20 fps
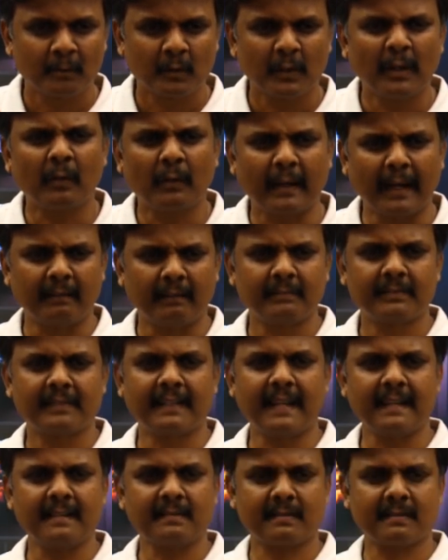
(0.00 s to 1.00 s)
Okay,
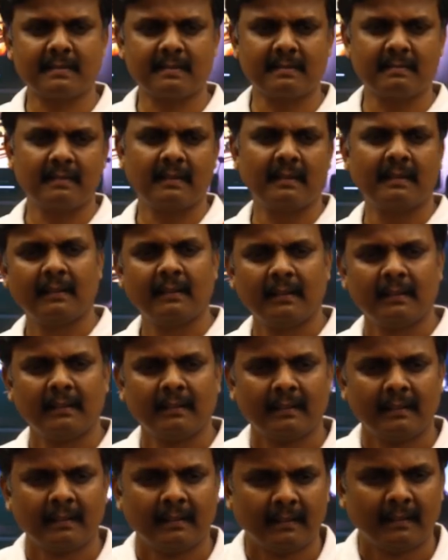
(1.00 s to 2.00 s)
yes.
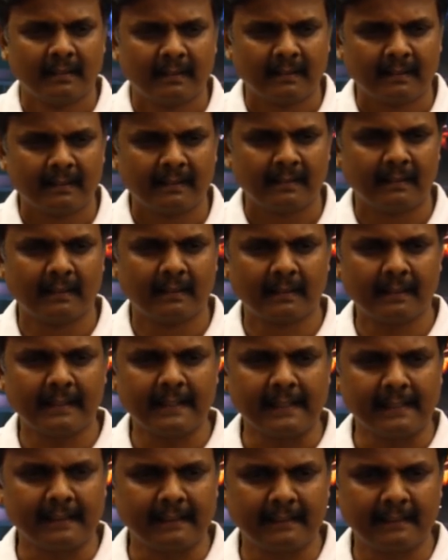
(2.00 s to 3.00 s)

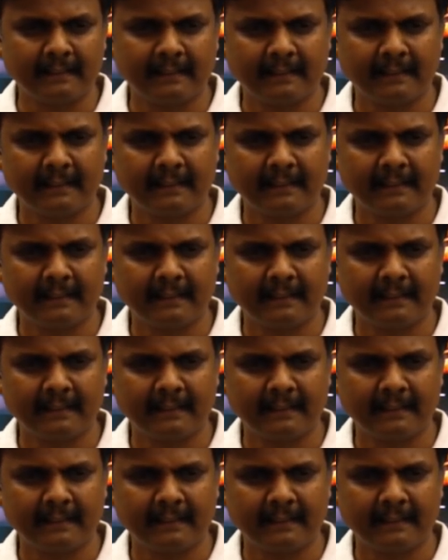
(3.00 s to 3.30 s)
Already.